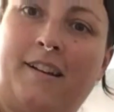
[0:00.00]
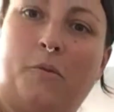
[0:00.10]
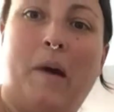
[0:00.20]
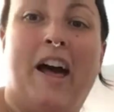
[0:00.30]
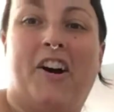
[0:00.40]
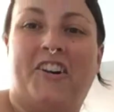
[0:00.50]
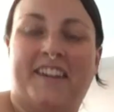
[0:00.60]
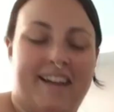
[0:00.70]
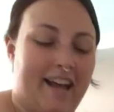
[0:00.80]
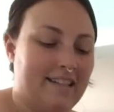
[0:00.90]
Well,
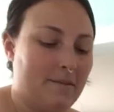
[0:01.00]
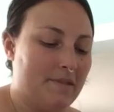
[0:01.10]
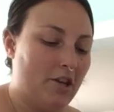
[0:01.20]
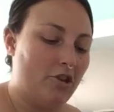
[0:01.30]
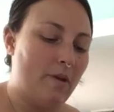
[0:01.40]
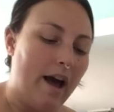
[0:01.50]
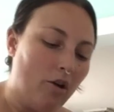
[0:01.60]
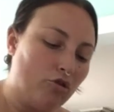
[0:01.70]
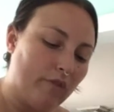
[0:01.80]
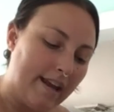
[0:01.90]
as I'm telling you
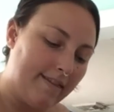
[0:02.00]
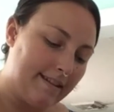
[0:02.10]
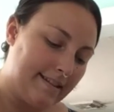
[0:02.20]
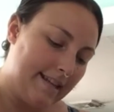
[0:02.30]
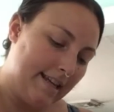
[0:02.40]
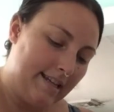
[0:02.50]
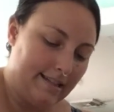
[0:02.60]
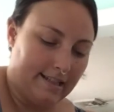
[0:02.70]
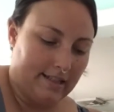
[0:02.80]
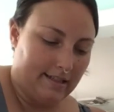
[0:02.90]
how great this thing is
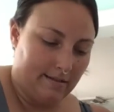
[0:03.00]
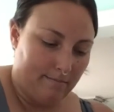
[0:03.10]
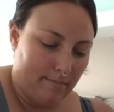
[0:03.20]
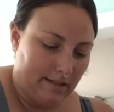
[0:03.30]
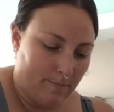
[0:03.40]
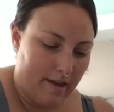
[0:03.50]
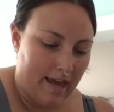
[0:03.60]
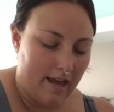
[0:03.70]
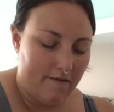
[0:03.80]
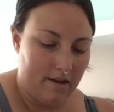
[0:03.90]
and it's
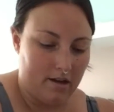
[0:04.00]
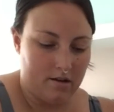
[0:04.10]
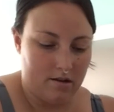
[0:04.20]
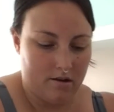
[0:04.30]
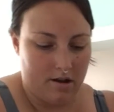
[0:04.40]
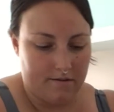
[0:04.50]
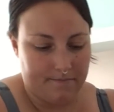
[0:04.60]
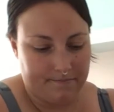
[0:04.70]
misbehaving. Okay.